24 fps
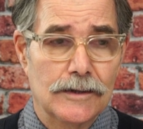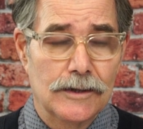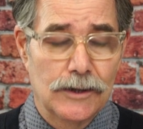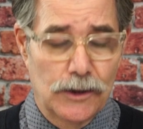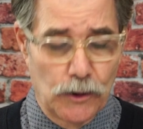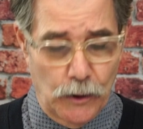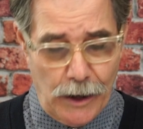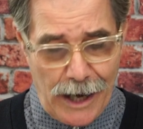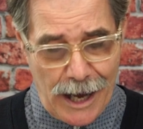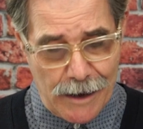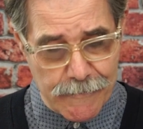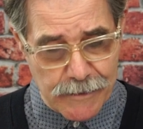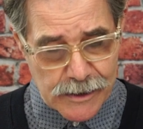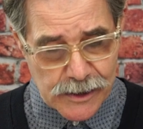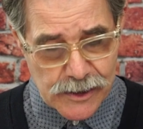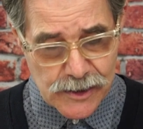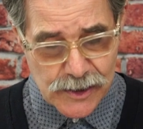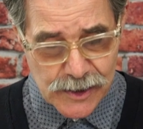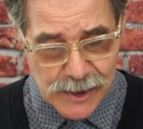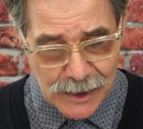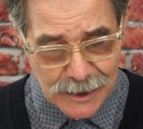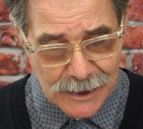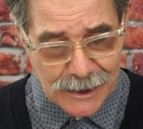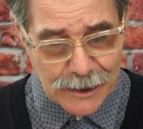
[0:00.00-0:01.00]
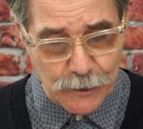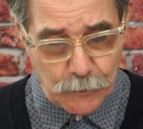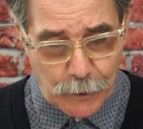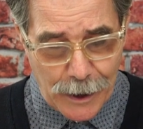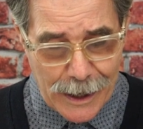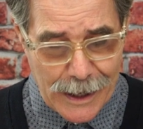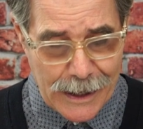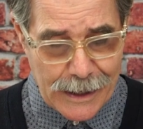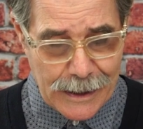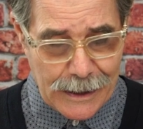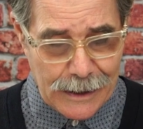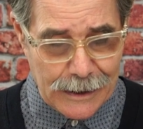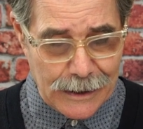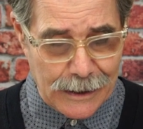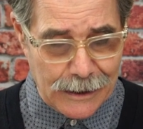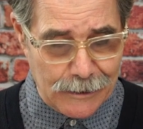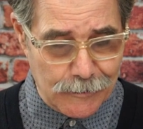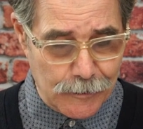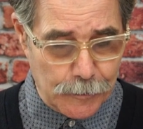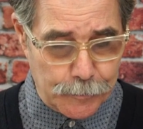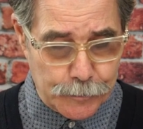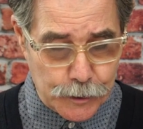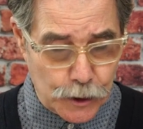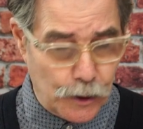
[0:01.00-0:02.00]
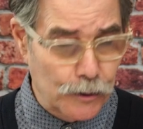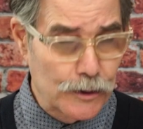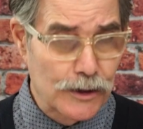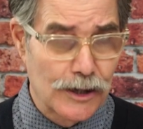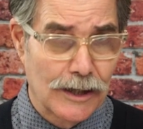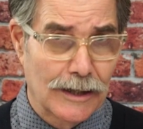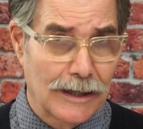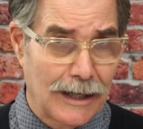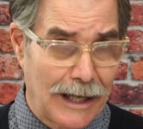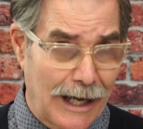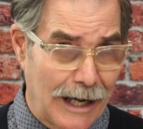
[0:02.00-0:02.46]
Do I have a silly way of approaching